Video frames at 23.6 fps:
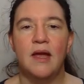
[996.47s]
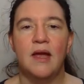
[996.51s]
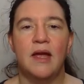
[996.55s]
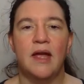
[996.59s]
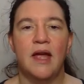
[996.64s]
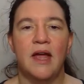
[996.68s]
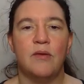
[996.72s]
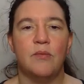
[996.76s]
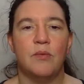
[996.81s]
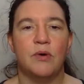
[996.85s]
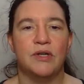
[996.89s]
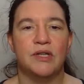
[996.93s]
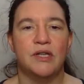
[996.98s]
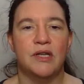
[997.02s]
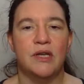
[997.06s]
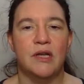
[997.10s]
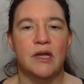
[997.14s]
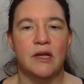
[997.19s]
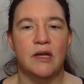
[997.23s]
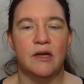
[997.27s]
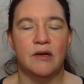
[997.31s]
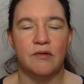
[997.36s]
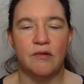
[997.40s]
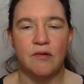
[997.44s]
And what
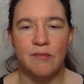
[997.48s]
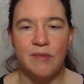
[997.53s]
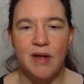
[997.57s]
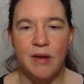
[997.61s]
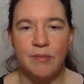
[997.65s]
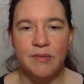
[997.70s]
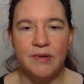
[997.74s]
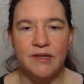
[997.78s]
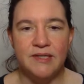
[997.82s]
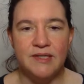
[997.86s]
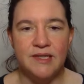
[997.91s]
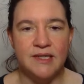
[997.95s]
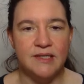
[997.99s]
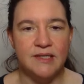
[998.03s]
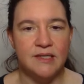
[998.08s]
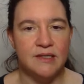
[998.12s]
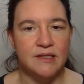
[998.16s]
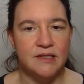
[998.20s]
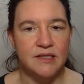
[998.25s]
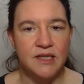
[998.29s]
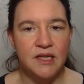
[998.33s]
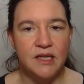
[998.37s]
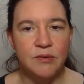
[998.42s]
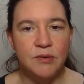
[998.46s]
he remembers as a
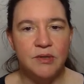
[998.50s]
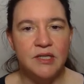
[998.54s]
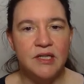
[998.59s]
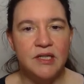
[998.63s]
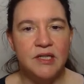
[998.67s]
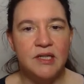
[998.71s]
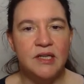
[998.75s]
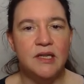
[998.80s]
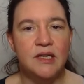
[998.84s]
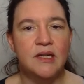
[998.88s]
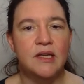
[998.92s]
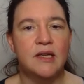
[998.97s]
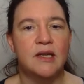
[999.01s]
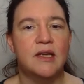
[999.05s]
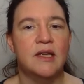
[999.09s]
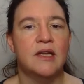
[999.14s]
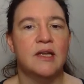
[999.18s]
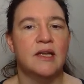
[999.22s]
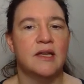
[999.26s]
secret key